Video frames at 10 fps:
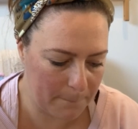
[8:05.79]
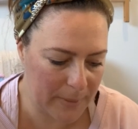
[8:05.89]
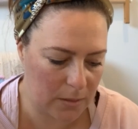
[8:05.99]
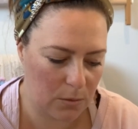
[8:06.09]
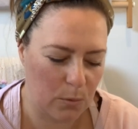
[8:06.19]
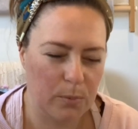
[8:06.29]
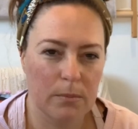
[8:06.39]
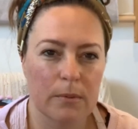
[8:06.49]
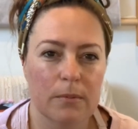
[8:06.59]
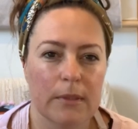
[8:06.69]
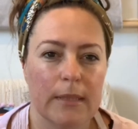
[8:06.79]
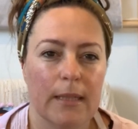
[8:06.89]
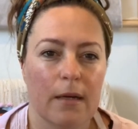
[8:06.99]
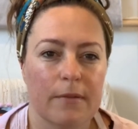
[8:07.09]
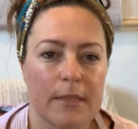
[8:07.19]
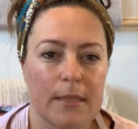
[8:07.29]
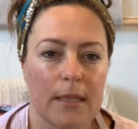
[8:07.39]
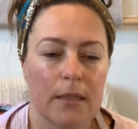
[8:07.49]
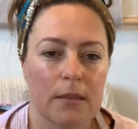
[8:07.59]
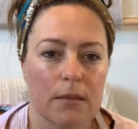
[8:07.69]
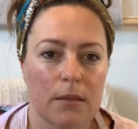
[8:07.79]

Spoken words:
But I'll probably have a set